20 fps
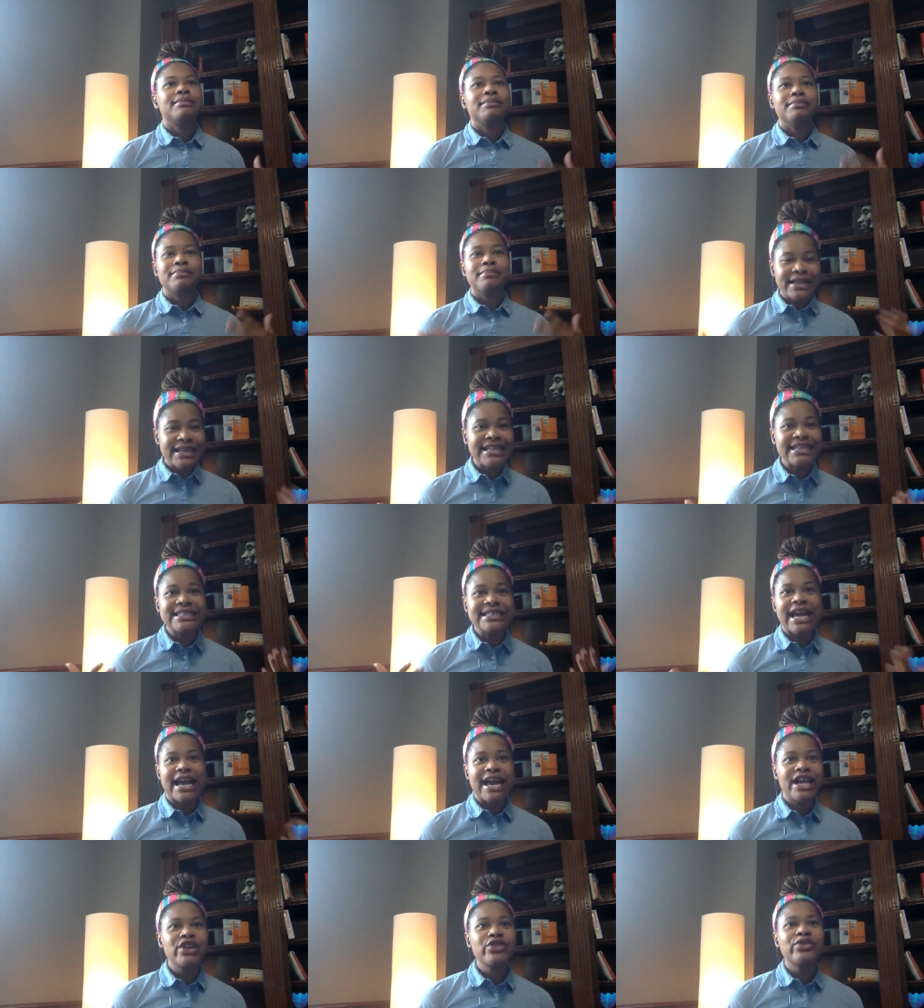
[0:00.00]
but he's
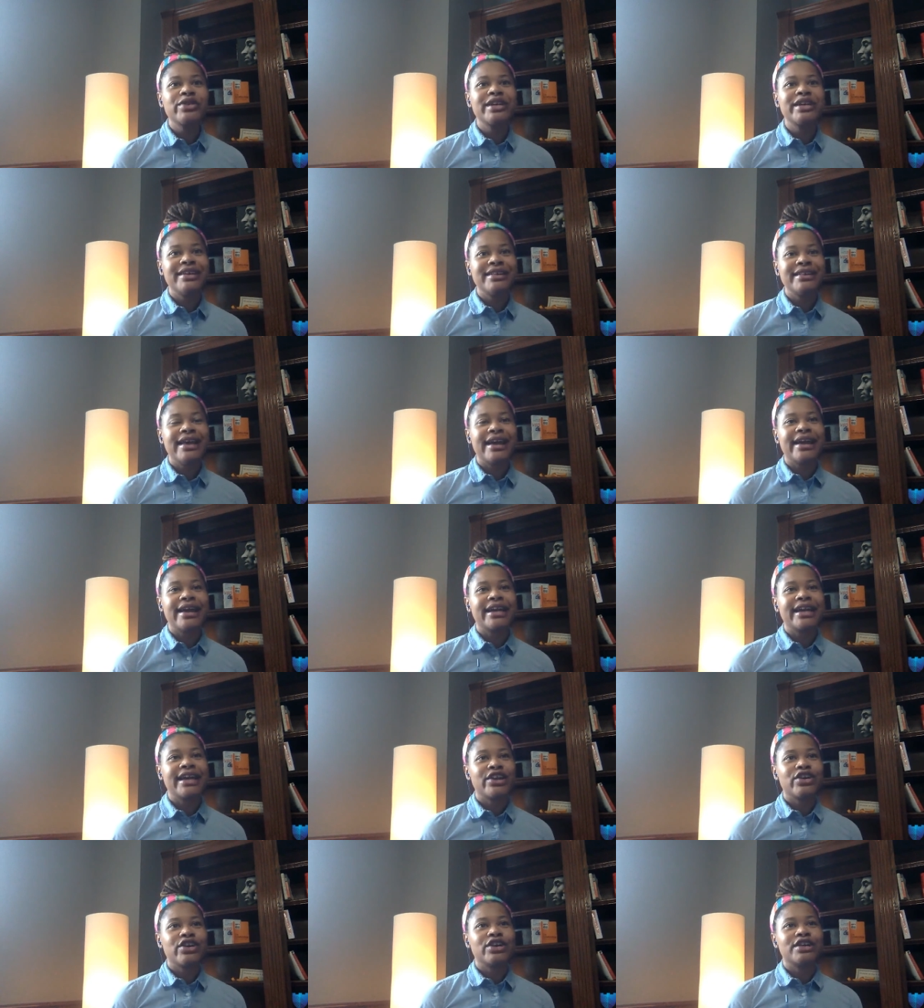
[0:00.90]
angry in that
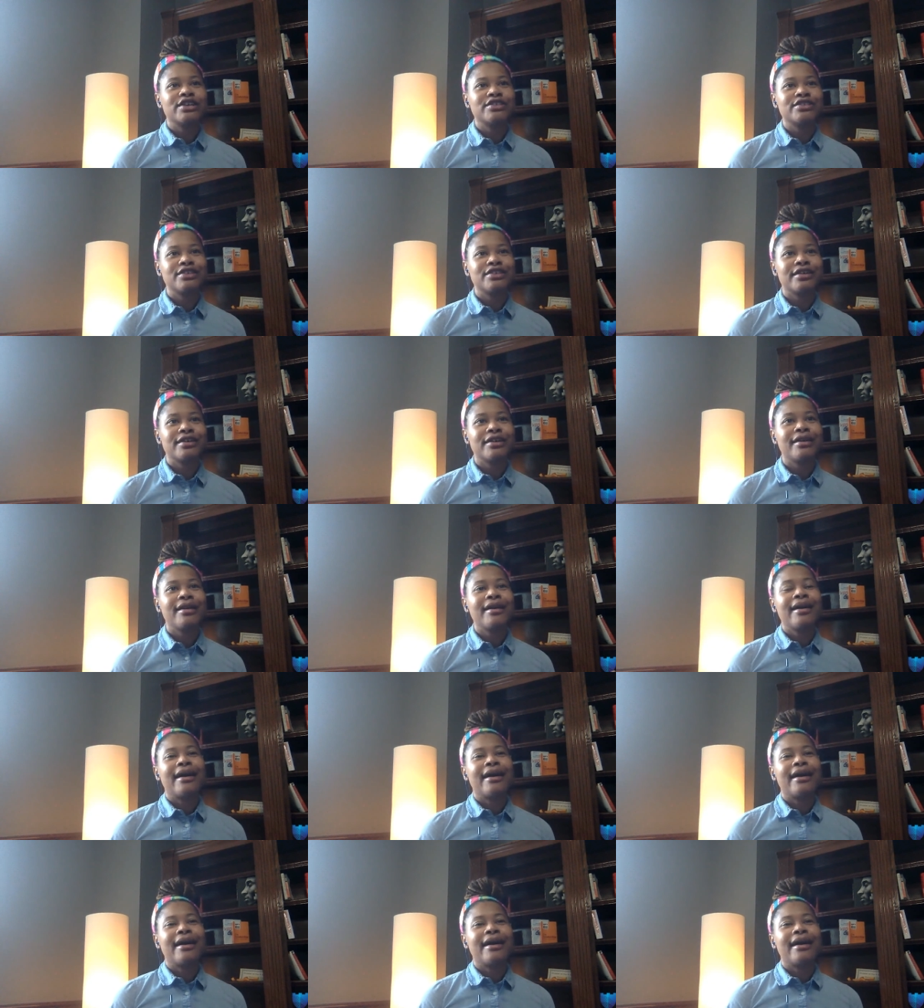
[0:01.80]
character.